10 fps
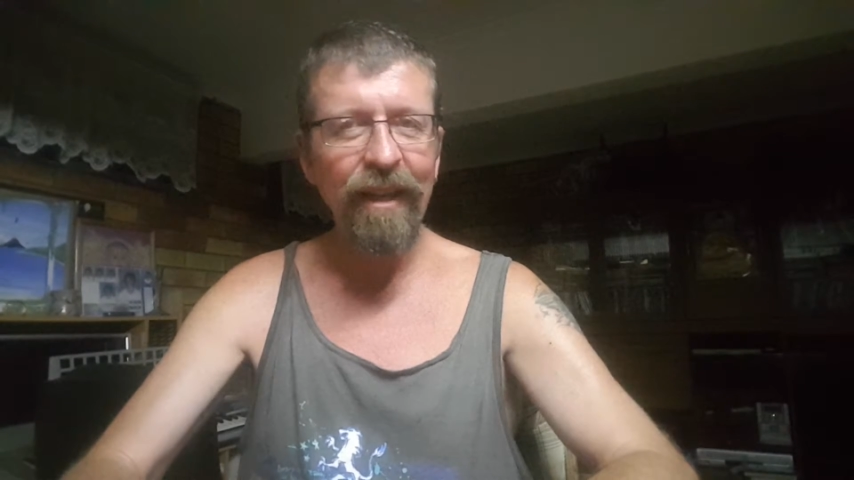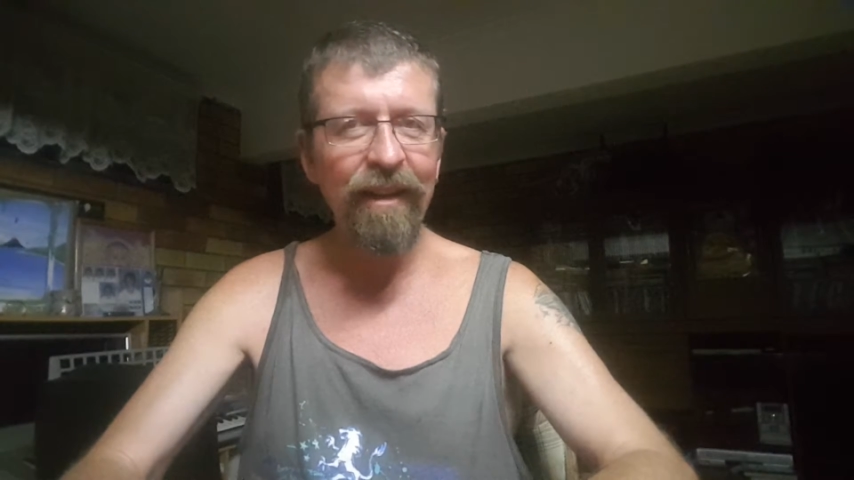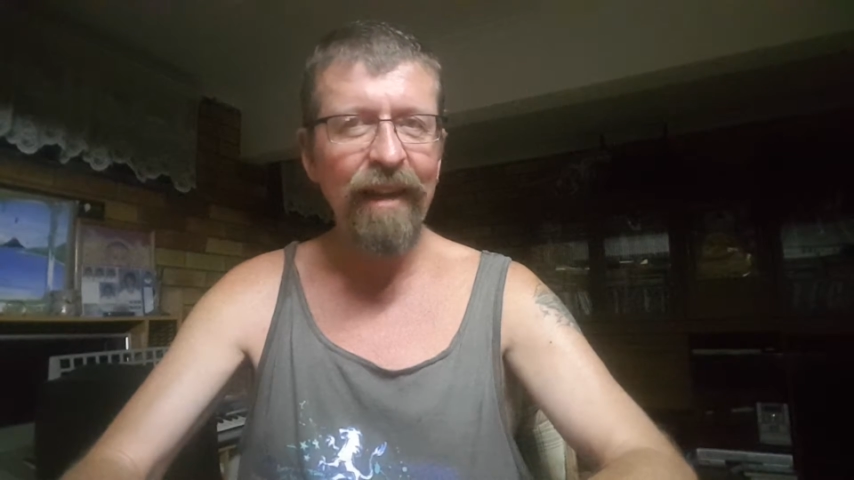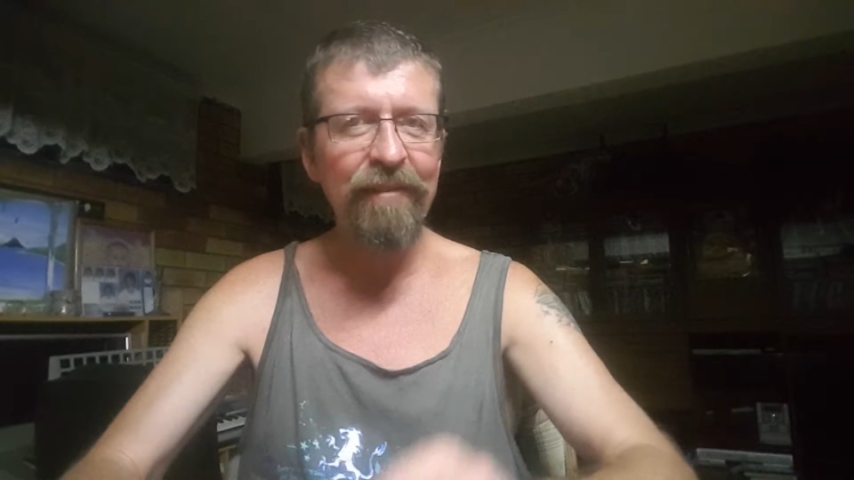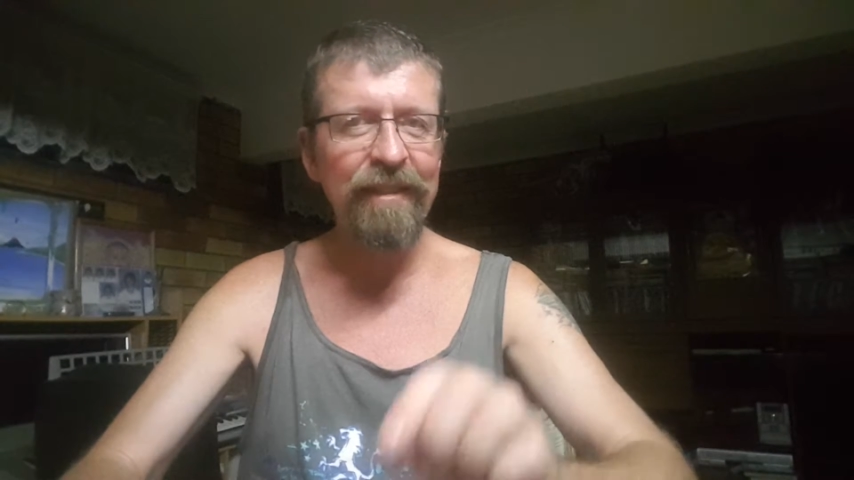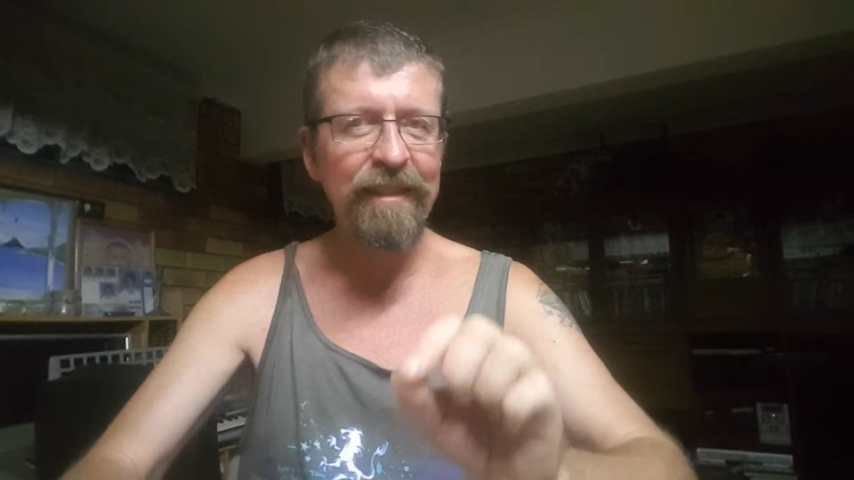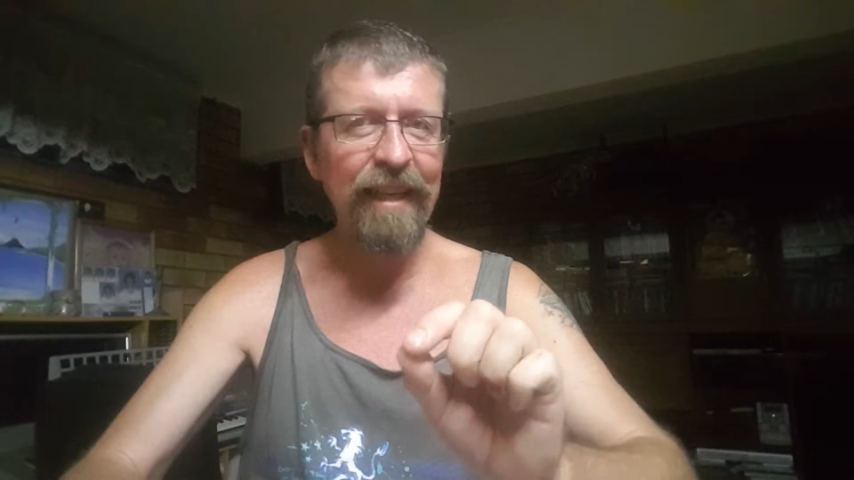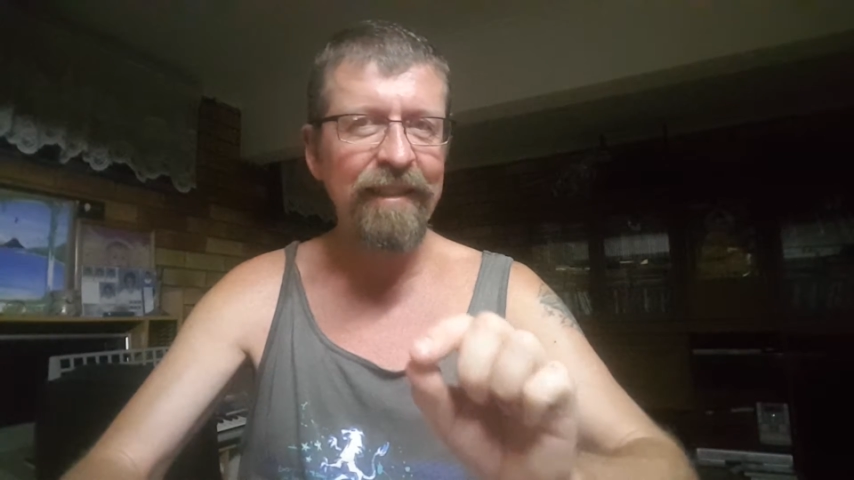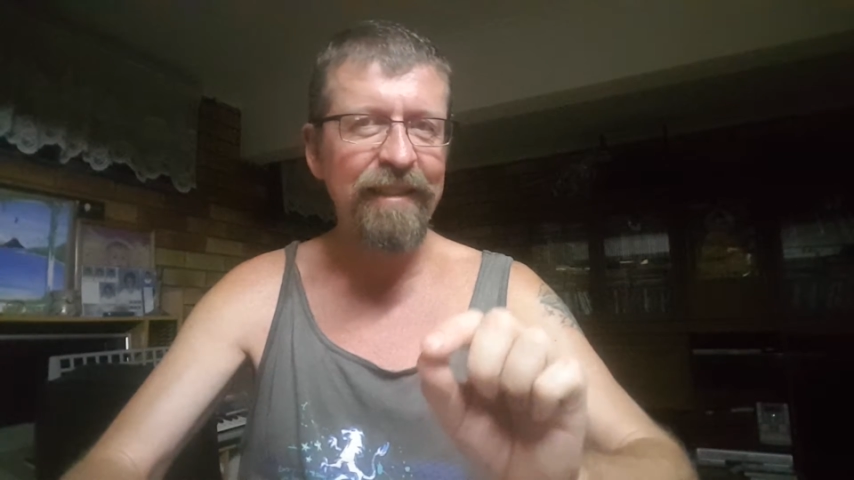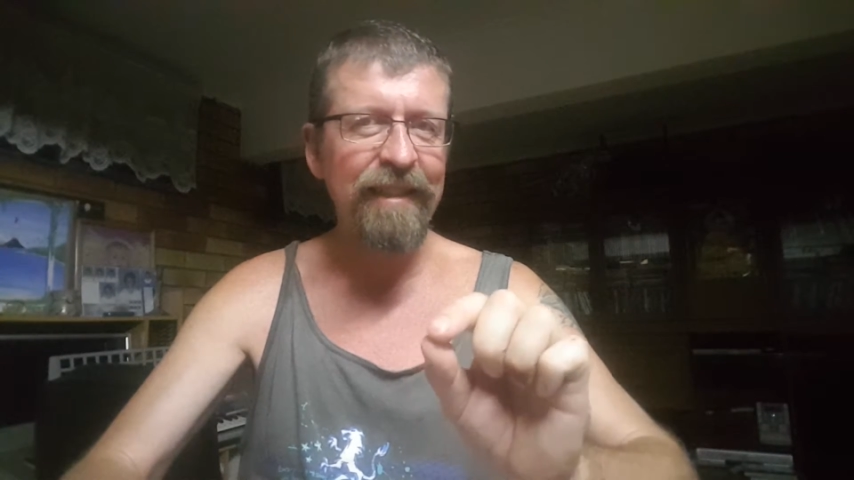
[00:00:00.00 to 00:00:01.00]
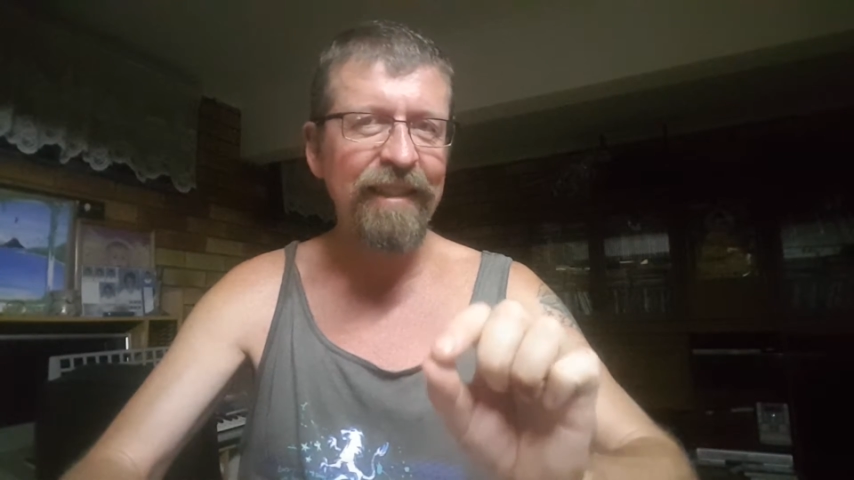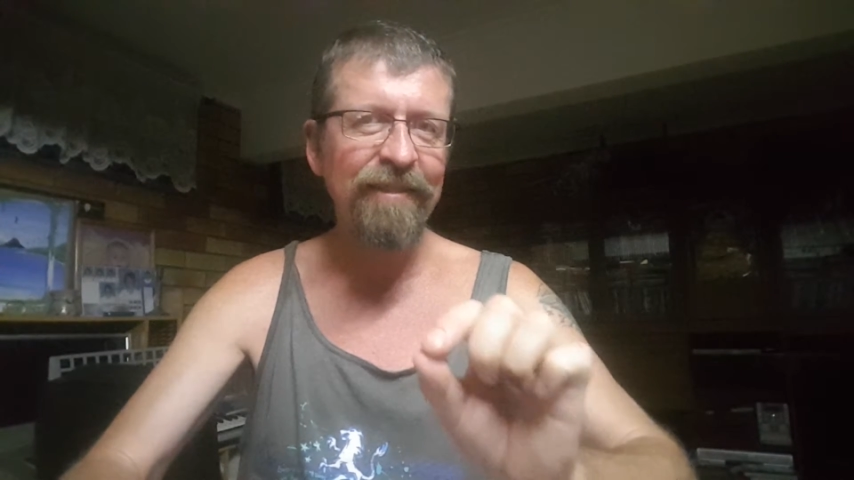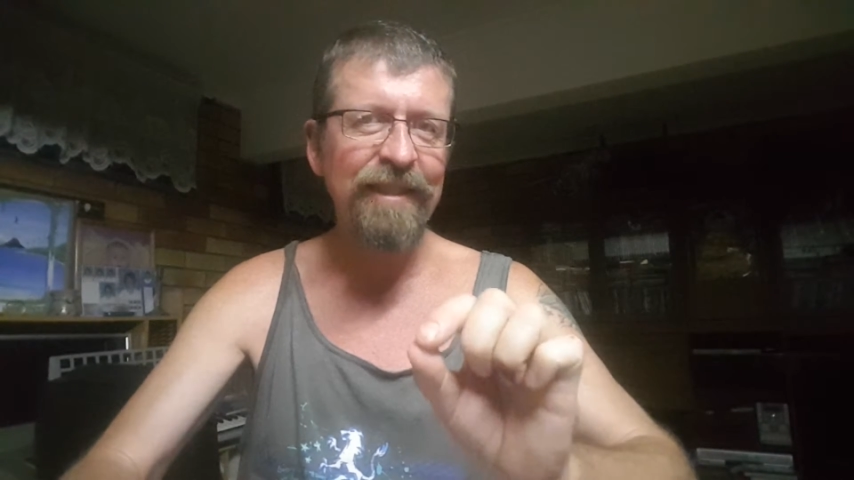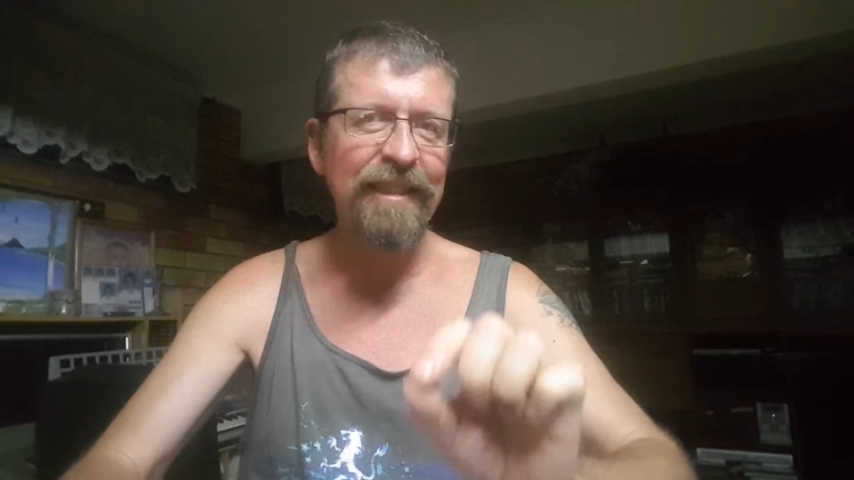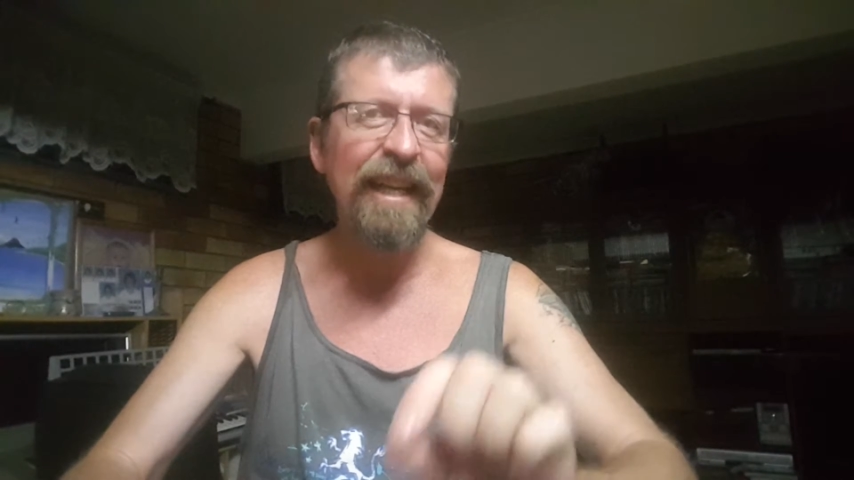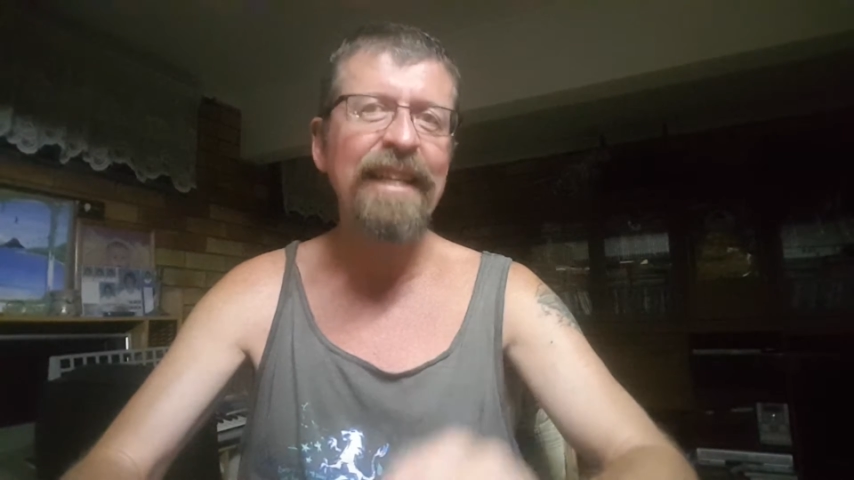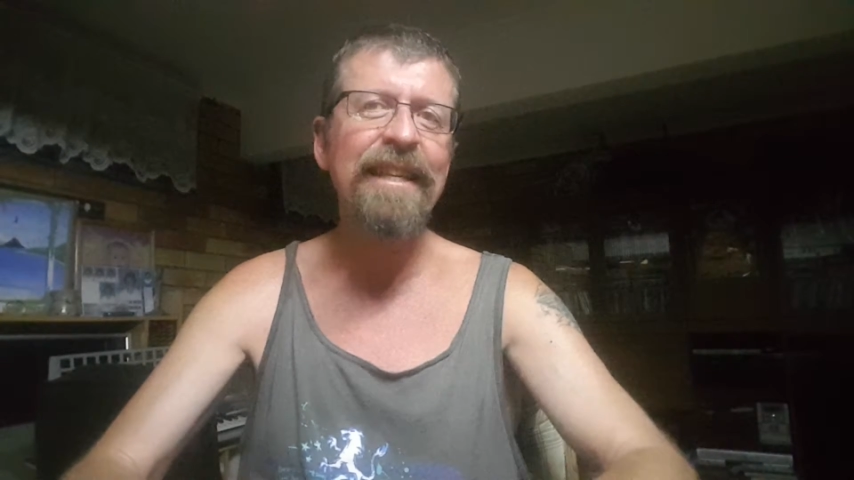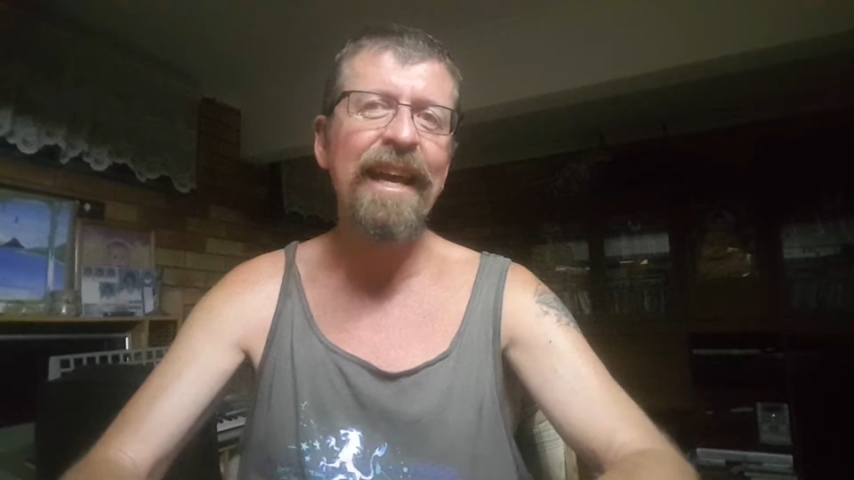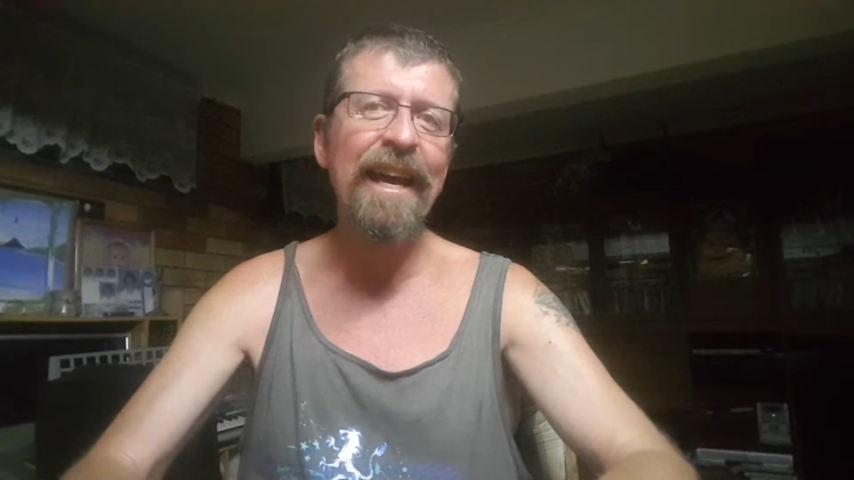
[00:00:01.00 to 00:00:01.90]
I haven't sent a single cent